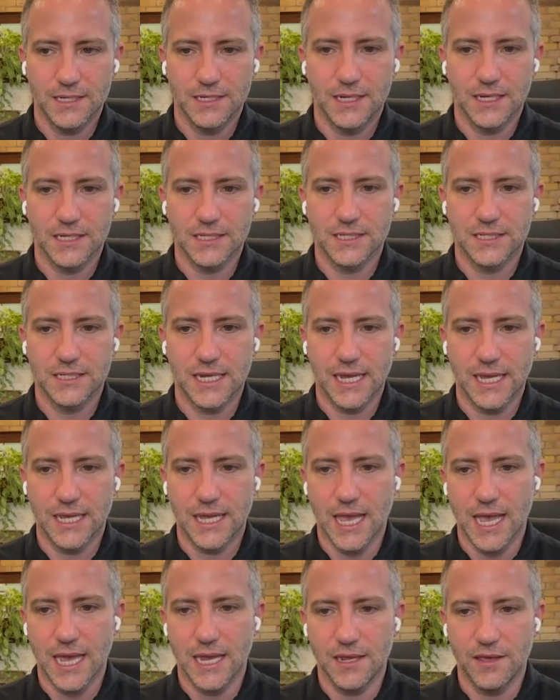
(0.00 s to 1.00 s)
doesn't
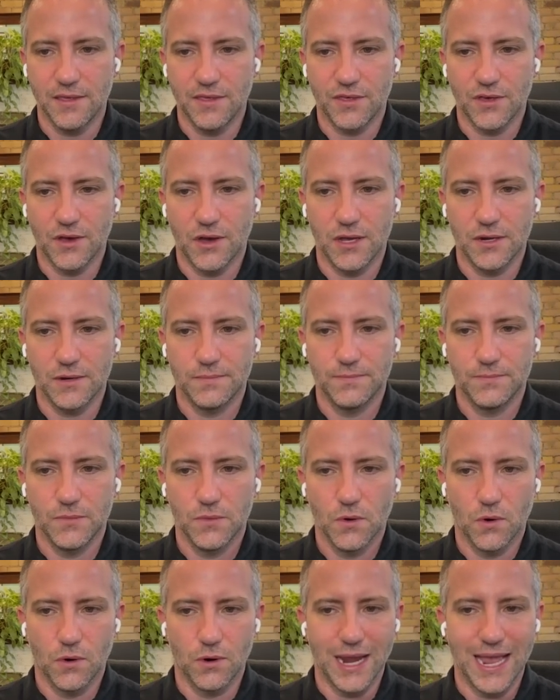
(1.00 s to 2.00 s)
take any thought
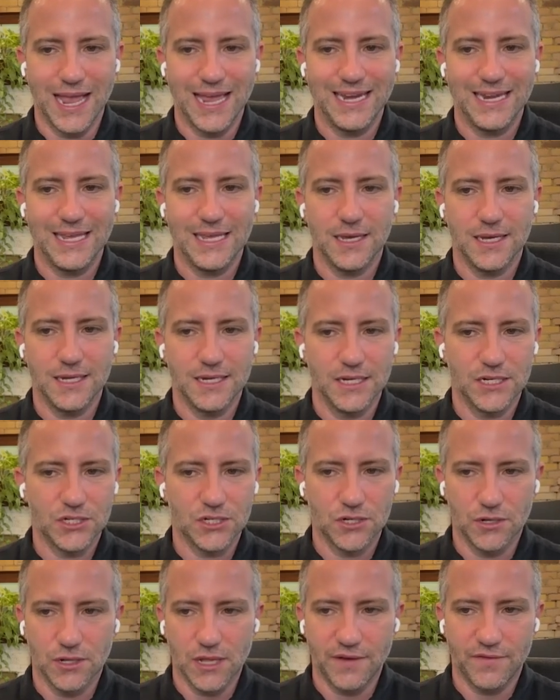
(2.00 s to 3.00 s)
or any
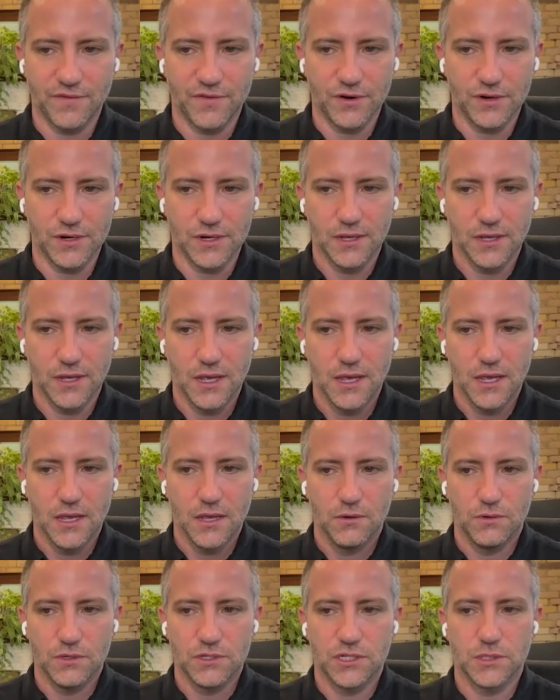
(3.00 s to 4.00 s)
additional effort,
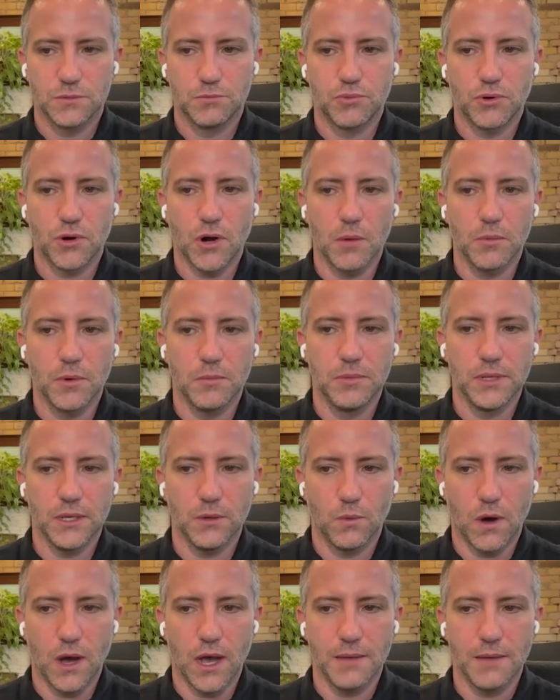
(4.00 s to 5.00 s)
which is probably
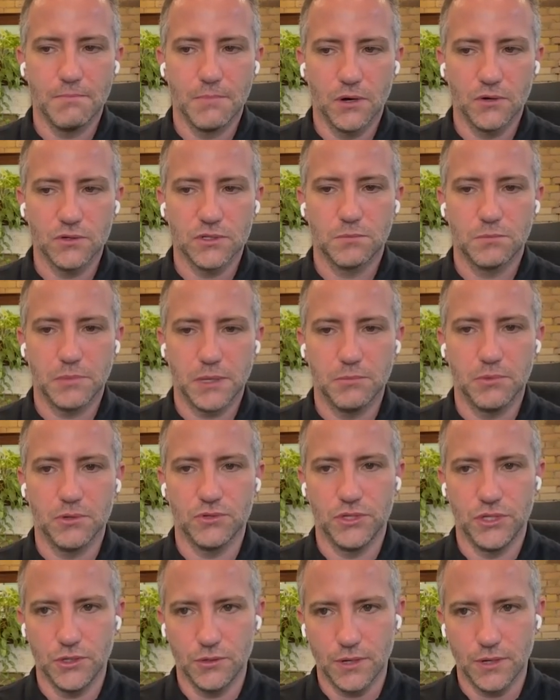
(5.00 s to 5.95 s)
why most people do